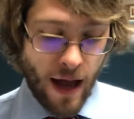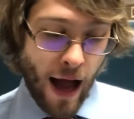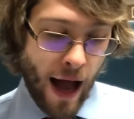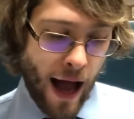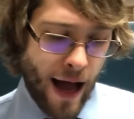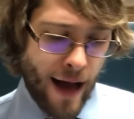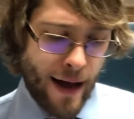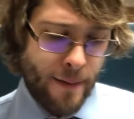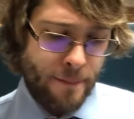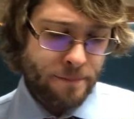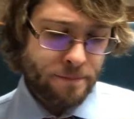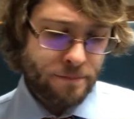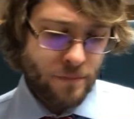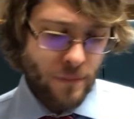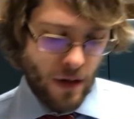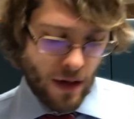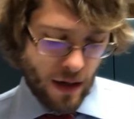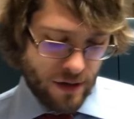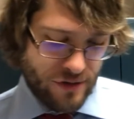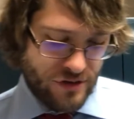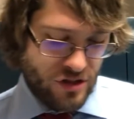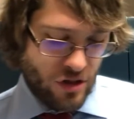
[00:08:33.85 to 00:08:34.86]
Um,
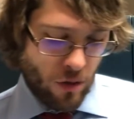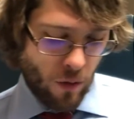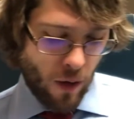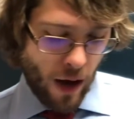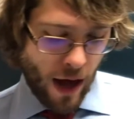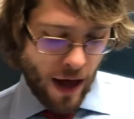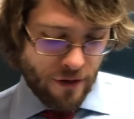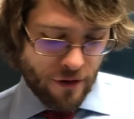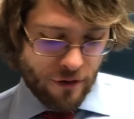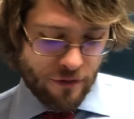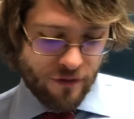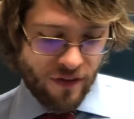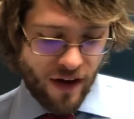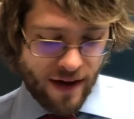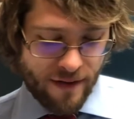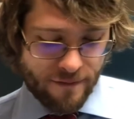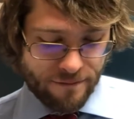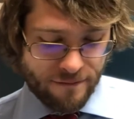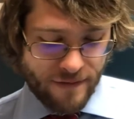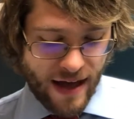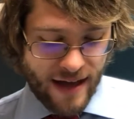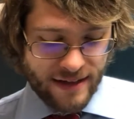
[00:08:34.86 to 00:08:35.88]
so other fa
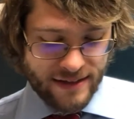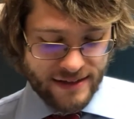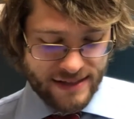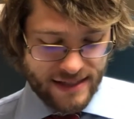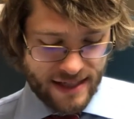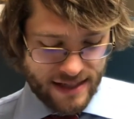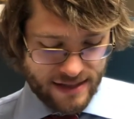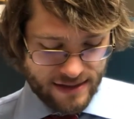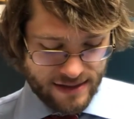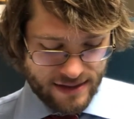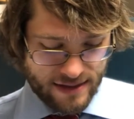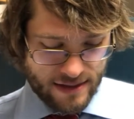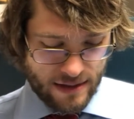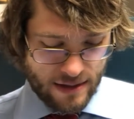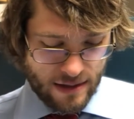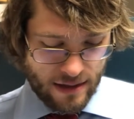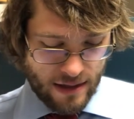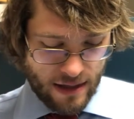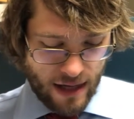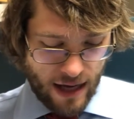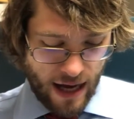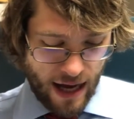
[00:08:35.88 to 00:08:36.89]
fallacies
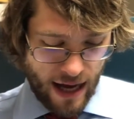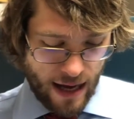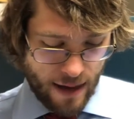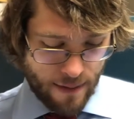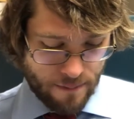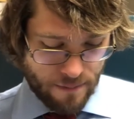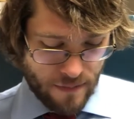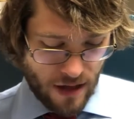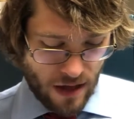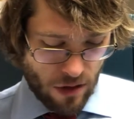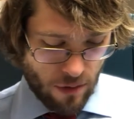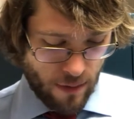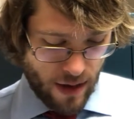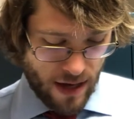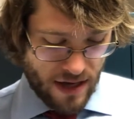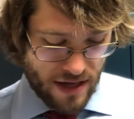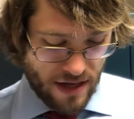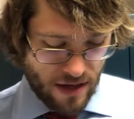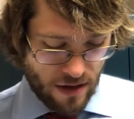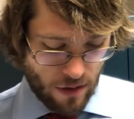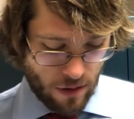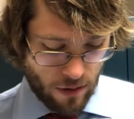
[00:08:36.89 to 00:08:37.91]
um, that you might
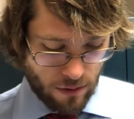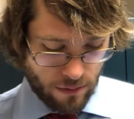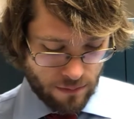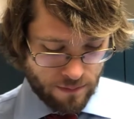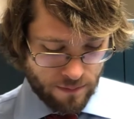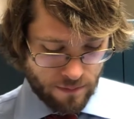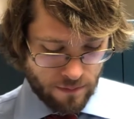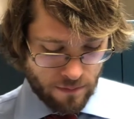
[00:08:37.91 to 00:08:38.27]
hear